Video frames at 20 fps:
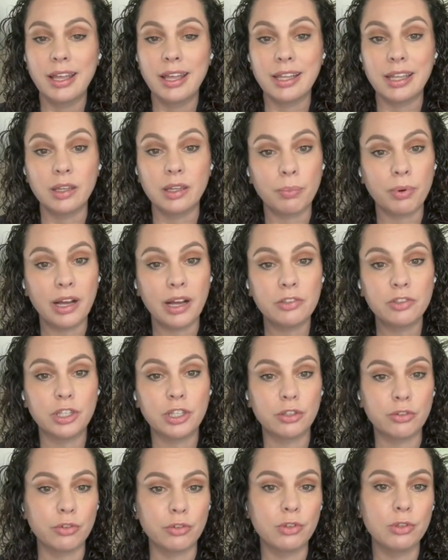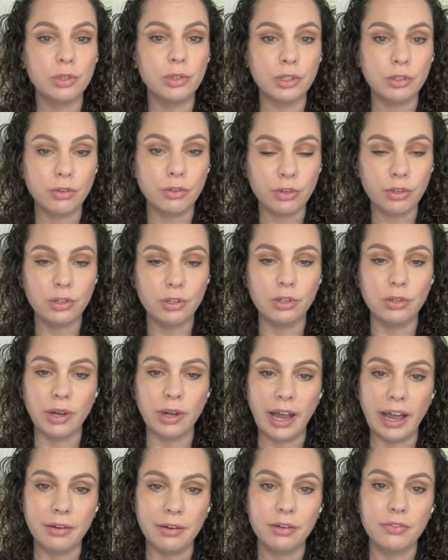And the project grew and grew
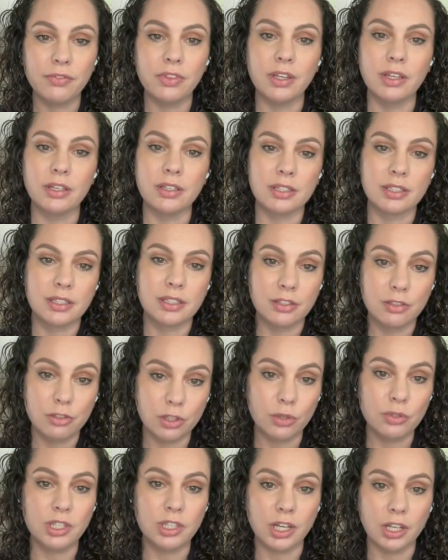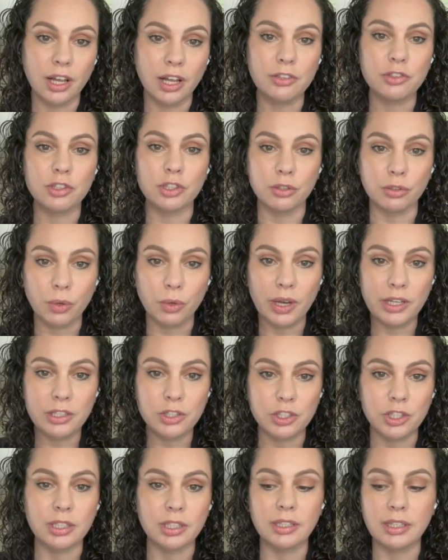out of this sociological
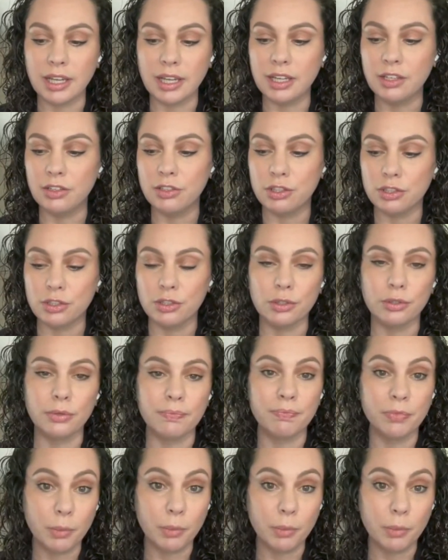question into